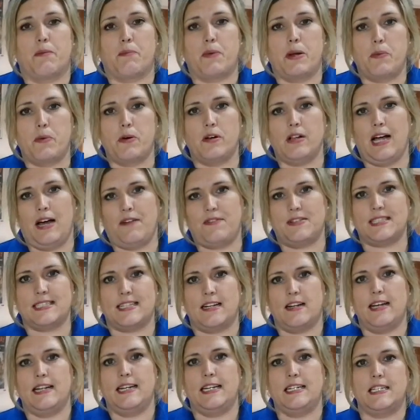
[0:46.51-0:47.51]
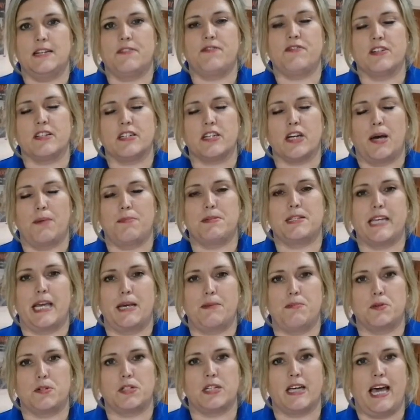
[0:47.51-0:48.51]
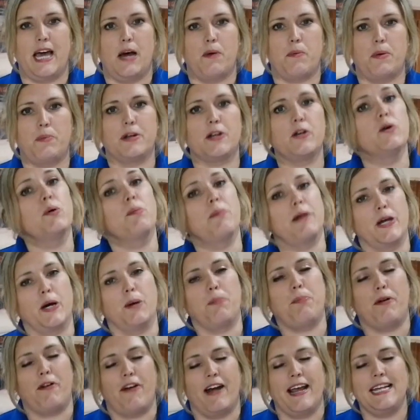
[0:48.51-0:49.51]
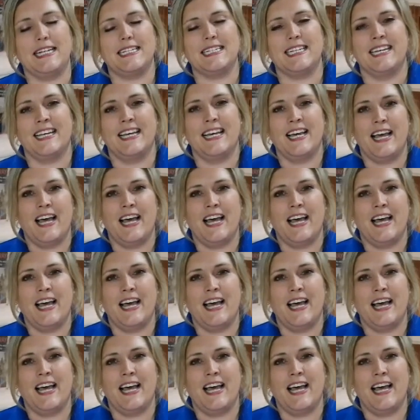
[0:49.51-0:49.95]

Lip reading: and we will have a slightly different timetable to how we would normally operate.